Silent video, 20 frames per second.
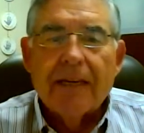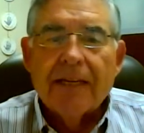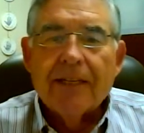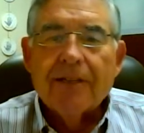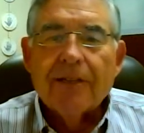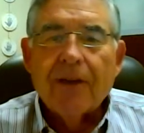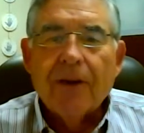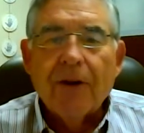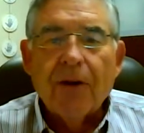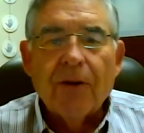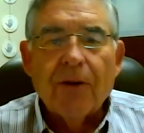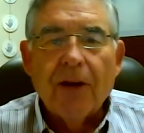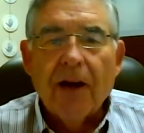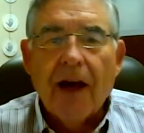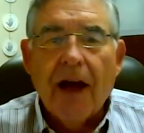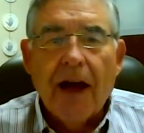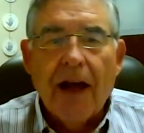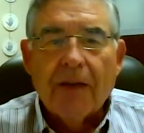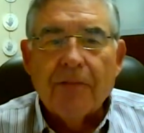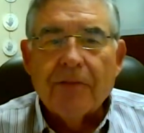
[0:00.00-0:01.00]
so
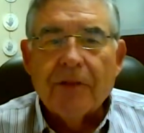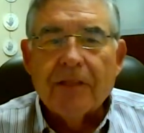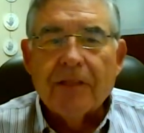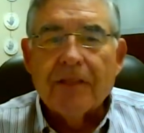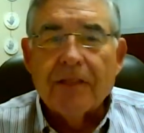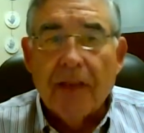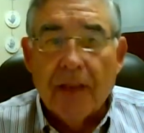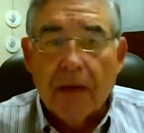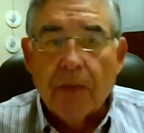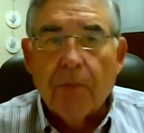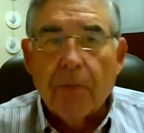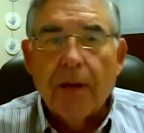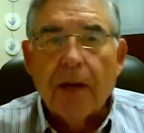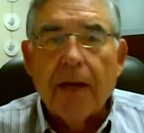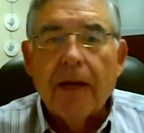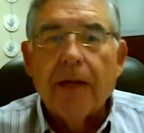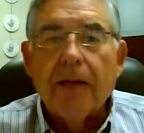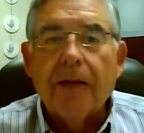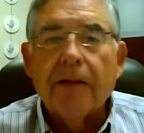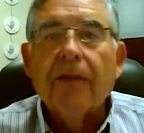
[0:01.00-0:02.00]
I am just
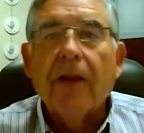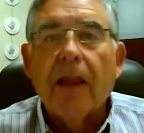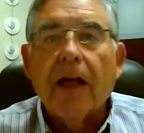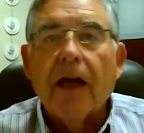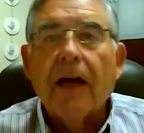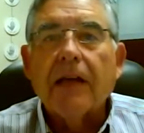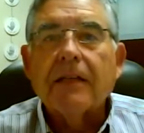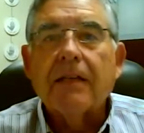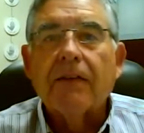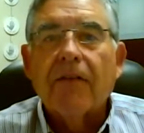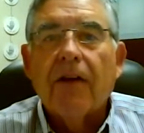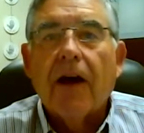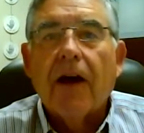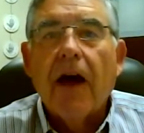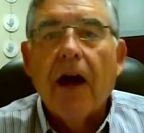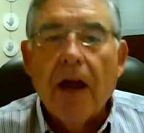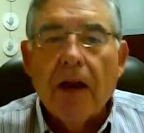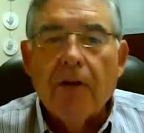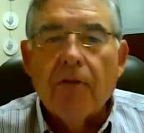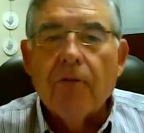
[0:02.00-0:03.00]
celebrating the loss of
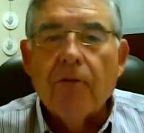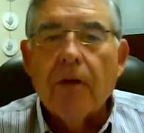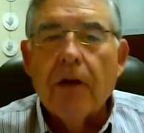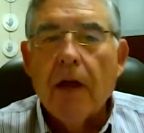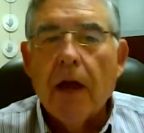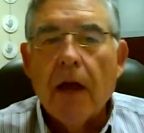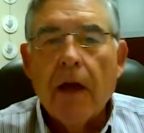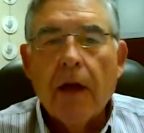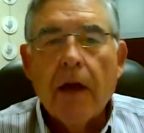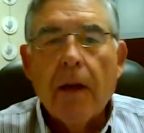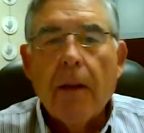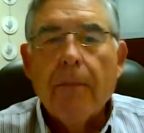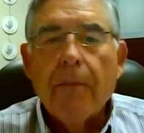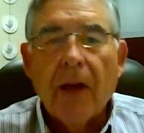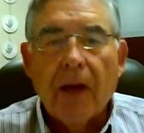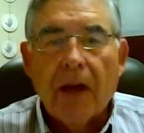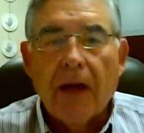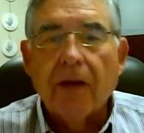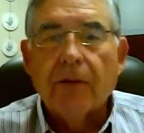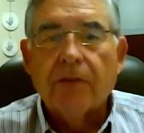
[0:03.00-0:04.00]
100
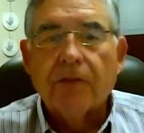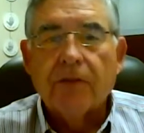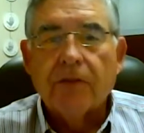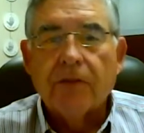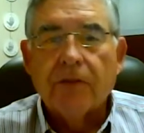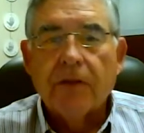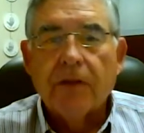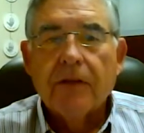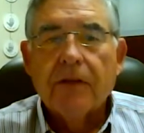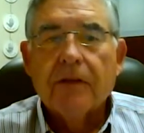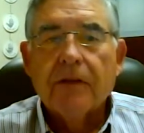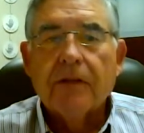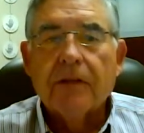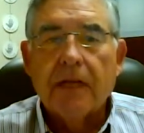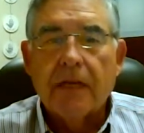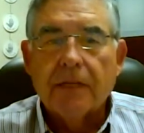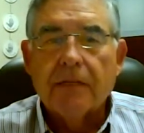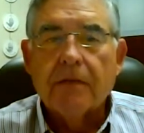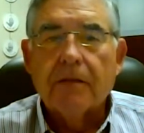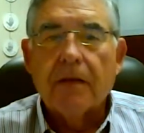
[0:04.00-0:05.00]
pounds
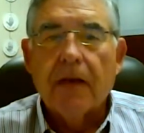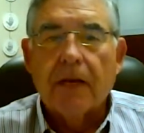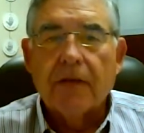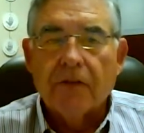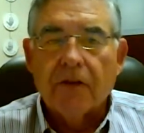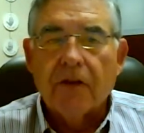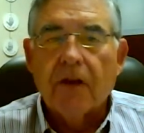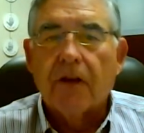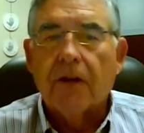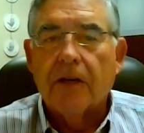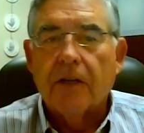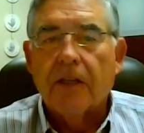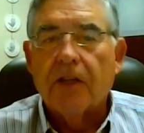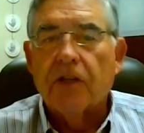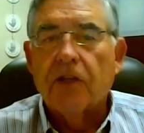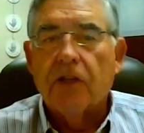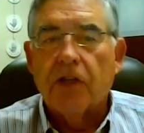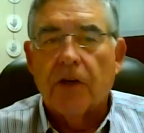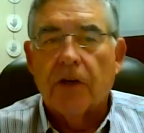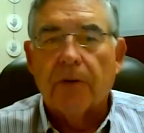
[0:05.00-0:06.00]
since I started
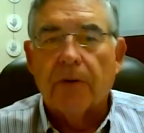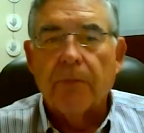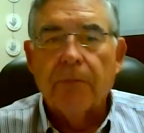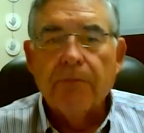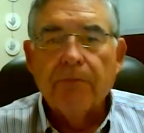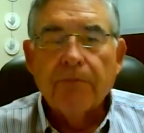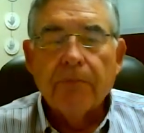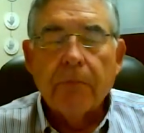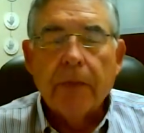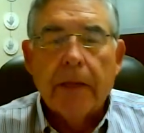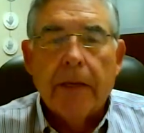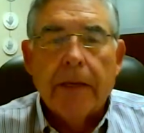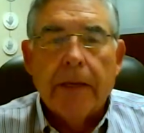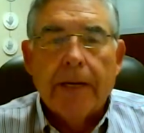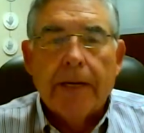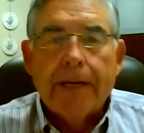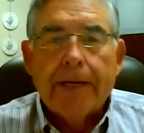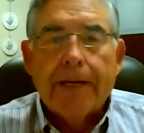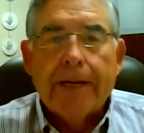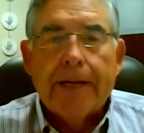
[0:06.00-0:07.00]
this year.
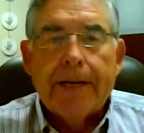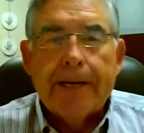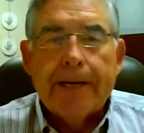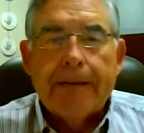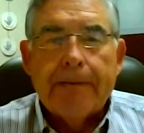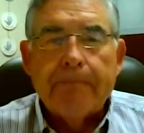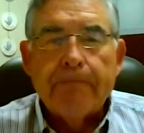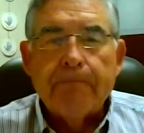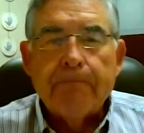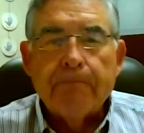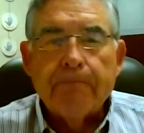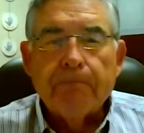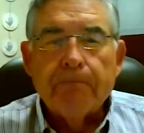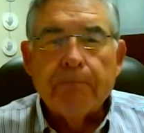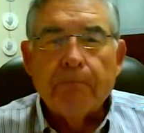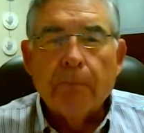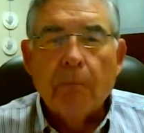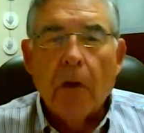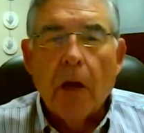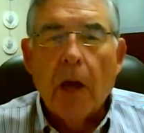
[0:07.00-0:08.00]

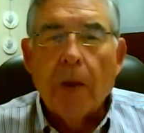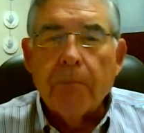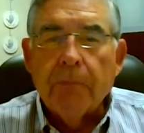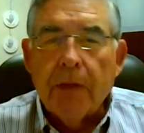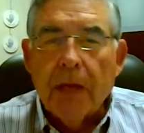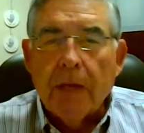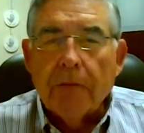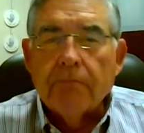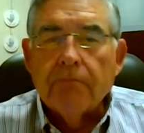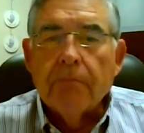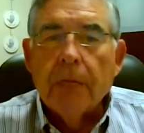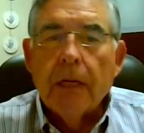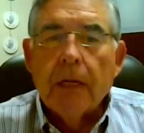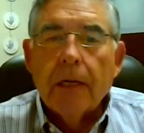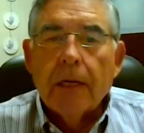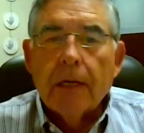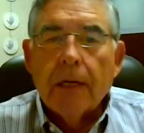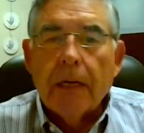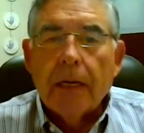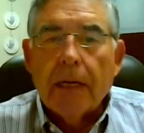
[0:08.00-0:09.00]
Update,
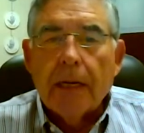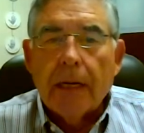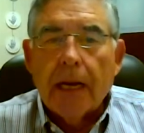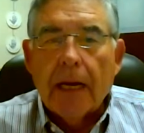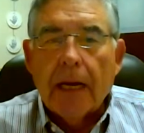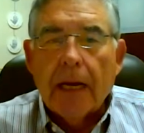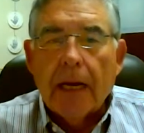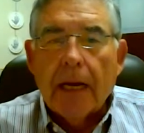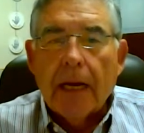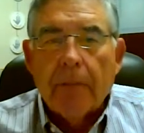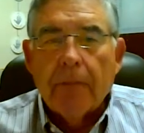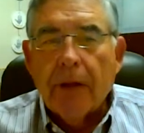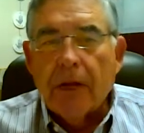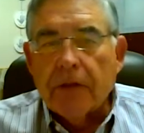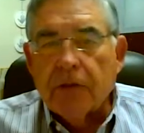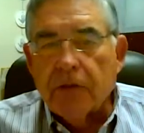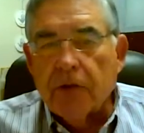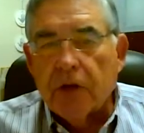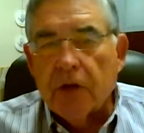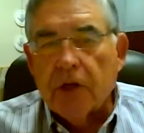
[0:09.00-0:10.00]
I met my
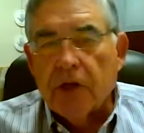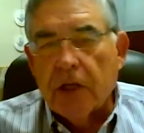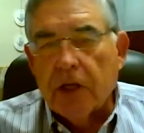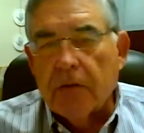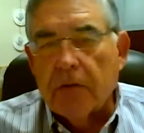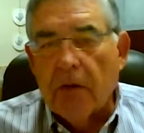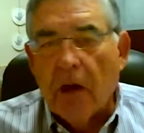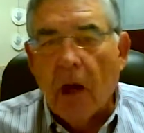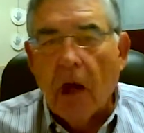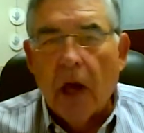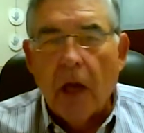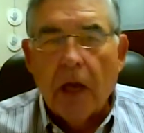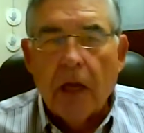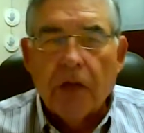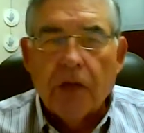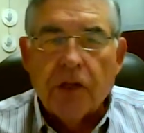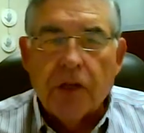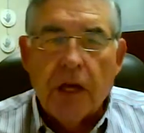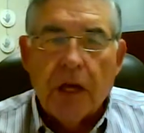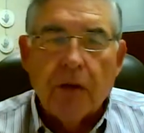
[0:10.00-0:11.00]
surgeon
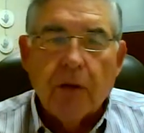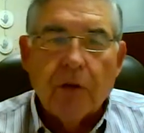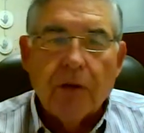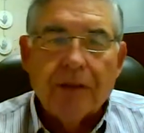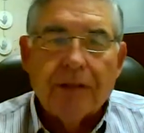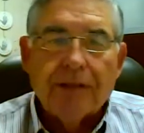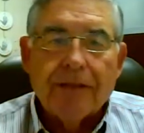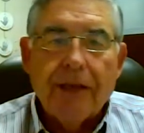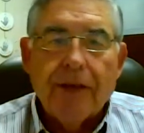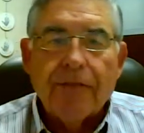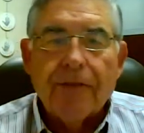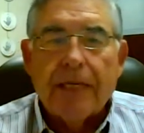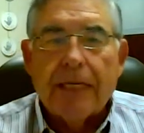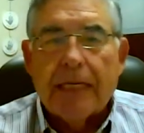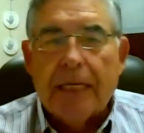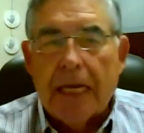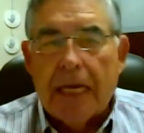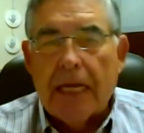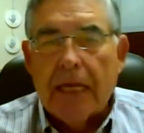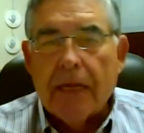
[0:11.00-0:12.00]
on January
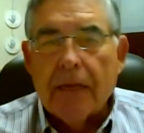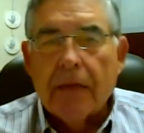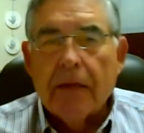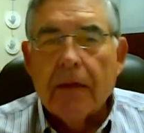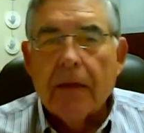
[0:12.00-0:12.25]
17th.